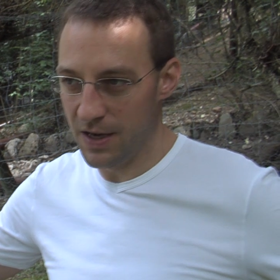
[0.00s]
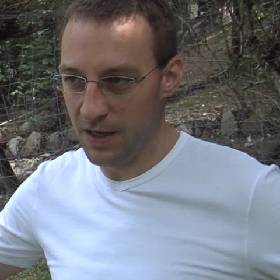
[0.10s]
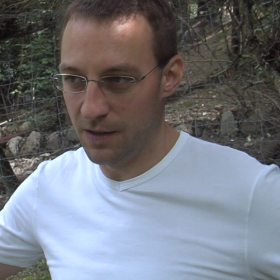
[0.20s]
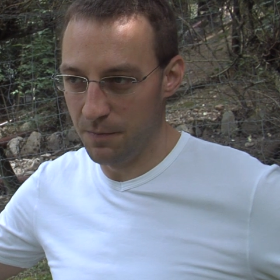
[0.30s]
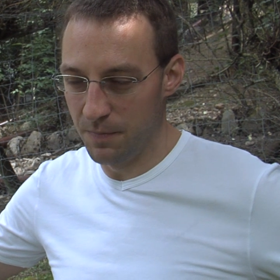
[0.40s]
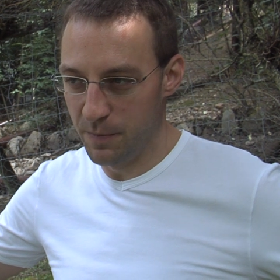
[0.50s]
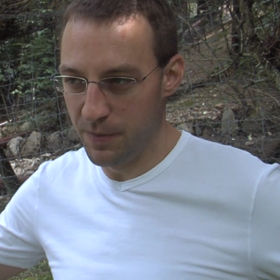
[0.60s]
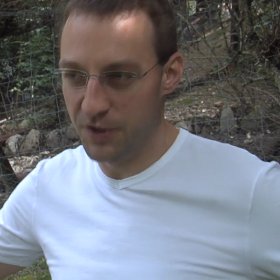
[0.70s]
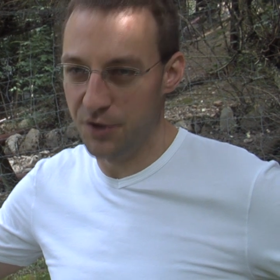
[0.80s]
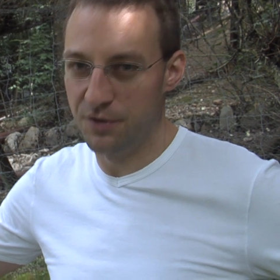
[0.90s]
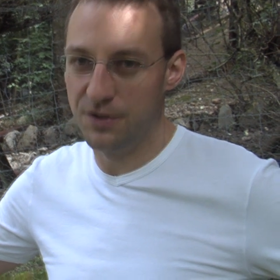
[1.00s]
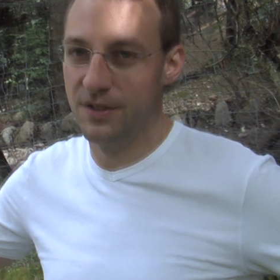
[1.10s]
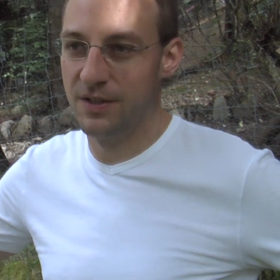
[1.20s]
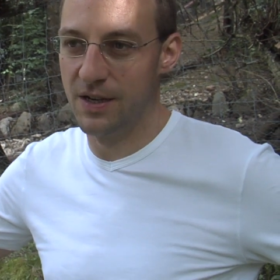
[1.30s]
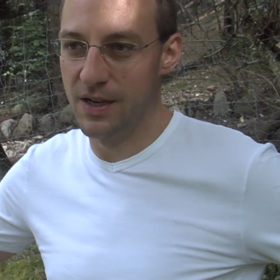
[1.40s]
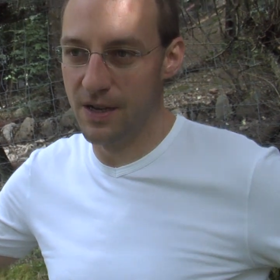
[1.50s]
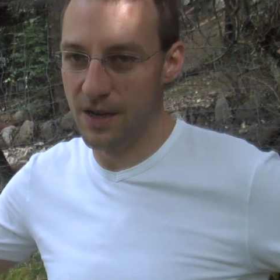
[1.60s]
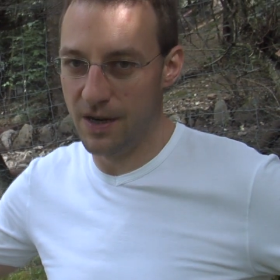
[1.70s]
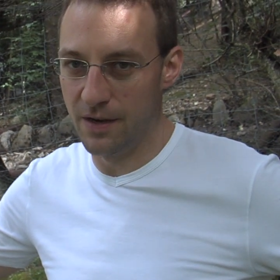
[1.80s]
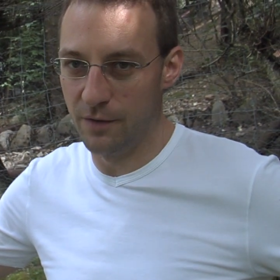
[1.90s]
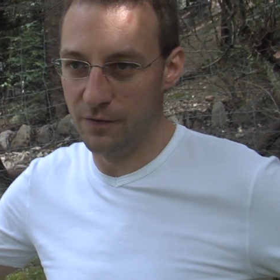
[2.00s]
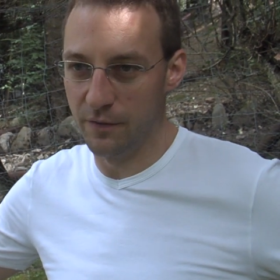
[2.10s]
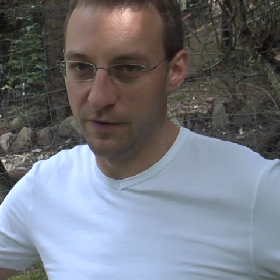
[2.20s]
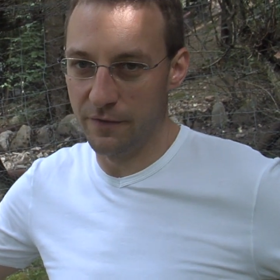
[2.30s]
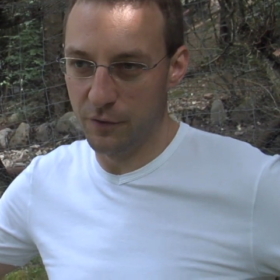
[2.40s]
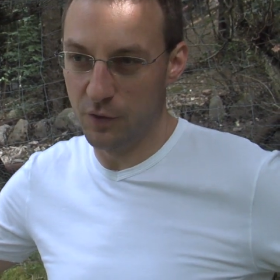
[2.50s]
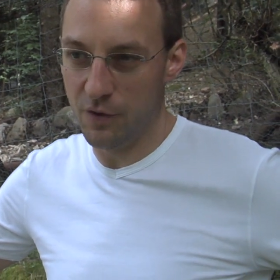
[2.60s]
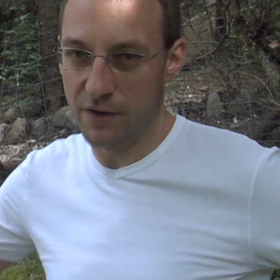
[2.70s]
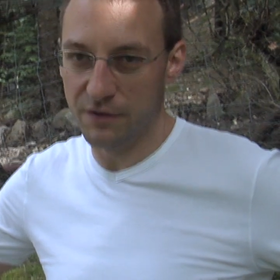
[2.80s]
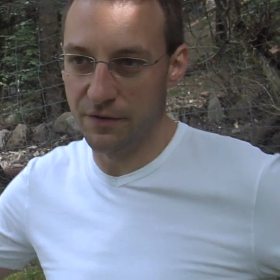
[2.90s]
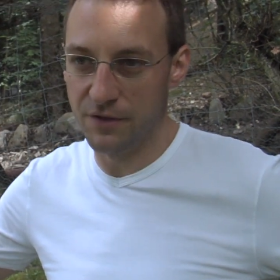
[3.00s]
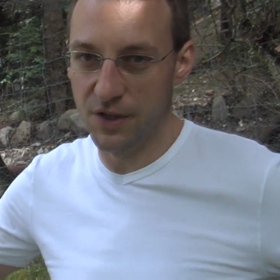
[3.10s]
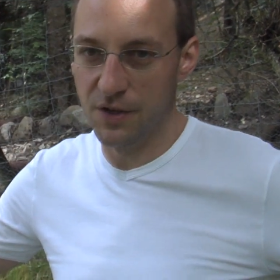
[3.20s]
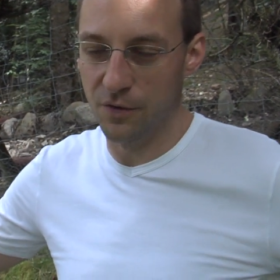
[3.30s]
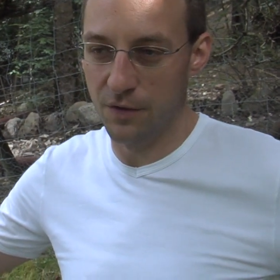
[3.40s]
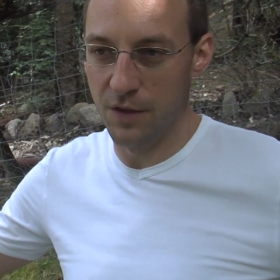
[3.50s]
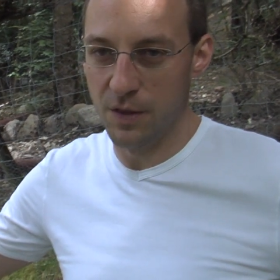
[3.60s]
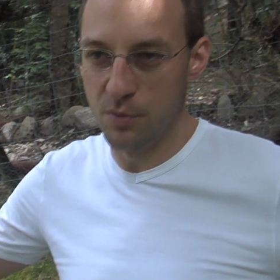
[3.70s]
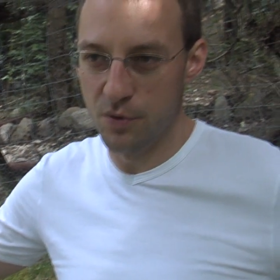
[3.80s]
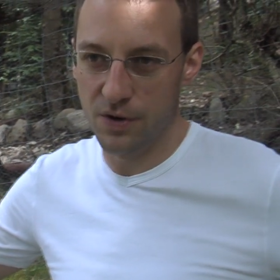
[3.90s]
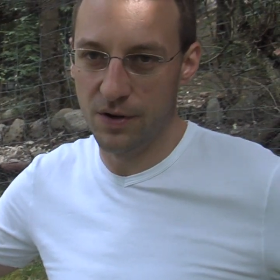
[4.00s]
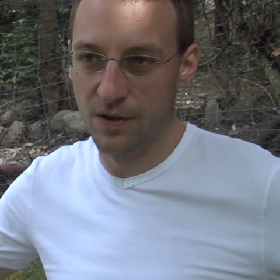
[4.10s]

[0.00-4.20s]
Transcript: by the, the pictures uh, of, of, the photographs I've seen on in the book.